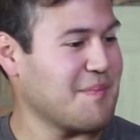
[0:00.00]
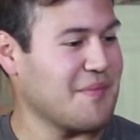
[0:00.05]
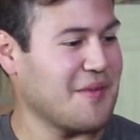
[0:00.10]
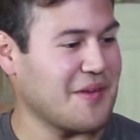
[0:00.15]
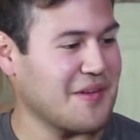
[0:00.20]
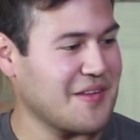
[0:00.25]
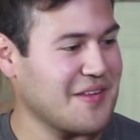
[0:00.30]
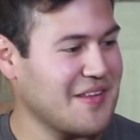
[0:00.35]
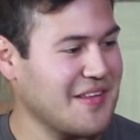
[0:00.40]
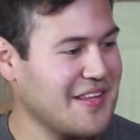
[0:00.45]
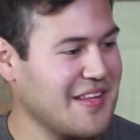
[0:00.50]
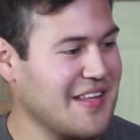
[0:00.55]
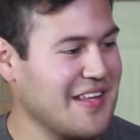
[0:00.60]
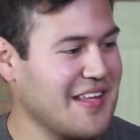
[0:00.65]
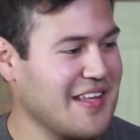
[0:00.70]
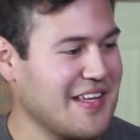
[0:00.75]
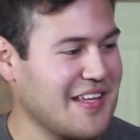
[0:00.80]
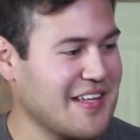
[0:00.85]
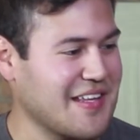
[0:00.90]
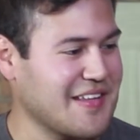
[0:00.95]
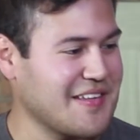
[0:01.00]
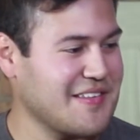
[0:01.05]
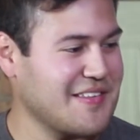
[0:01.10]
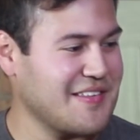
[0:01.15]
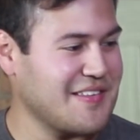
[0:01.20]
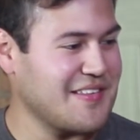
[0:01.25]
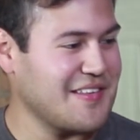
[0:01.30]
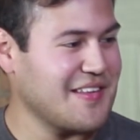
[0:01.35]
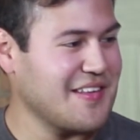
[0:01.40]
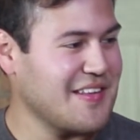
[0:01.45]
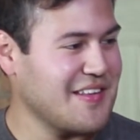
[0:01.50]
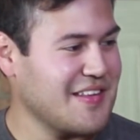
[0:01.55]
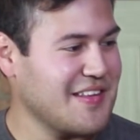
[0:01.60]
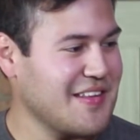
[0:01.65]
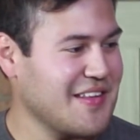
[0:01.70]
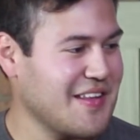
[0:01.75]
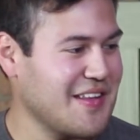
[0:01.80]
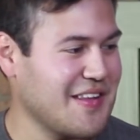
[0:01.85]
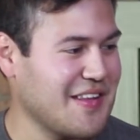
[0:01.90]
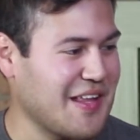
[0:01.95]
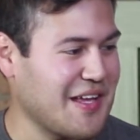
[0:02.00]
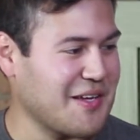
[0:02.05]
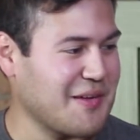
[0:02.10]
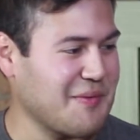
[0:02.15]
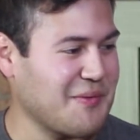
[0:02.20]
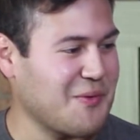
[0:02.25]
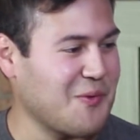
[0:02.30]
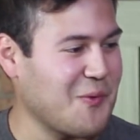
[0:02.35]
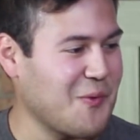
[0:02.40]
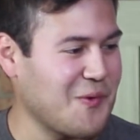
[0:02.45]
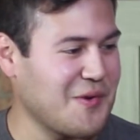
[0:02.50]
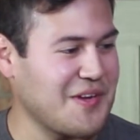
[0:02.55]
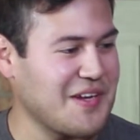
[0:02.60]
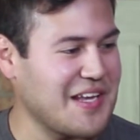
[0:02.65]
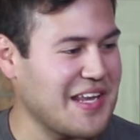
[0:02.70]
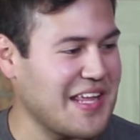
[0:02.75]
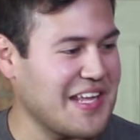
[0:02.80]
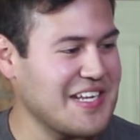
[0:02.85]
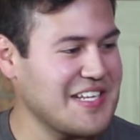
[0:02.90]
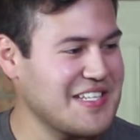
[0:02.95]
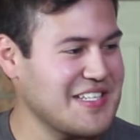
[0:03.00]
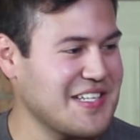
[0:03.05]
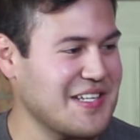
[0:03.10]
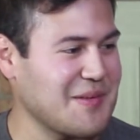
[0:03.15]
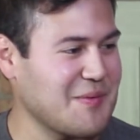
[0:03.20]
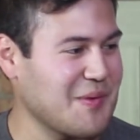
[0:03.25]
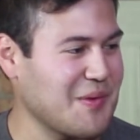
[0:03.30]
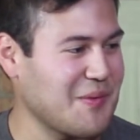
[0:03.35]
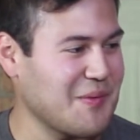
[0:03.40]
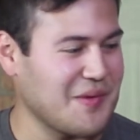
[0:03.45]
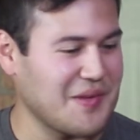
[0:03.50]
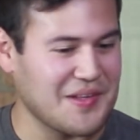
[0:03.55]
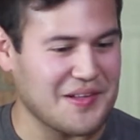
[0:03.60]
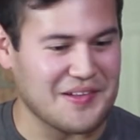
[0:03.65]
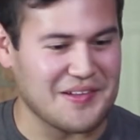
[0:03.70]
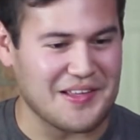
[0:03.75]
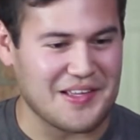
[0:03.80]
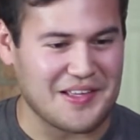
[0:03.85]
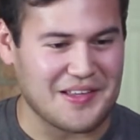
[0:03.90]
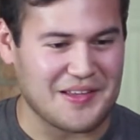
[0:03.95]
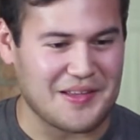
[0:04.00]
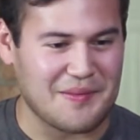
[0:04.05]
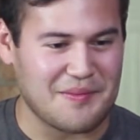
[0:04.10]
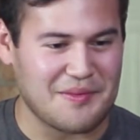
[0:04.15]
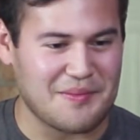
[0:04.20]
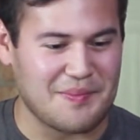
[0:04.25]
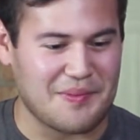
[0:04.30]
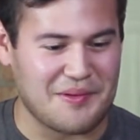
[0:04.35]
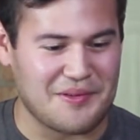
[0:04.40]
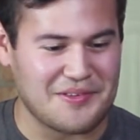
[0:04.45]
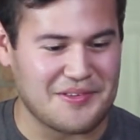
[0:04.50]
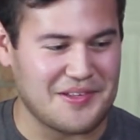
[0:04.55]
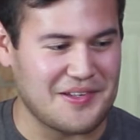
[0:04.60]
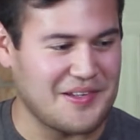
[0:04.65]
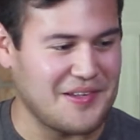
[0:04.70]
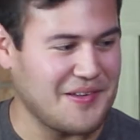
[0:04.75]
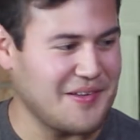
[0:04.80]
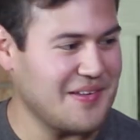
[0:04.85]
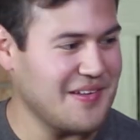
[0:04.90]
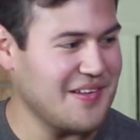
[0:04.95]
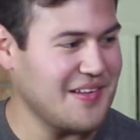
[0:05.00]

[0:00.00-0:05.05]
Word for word: Not, I guess lack of coordination with what exactly I'm supposed to so, do.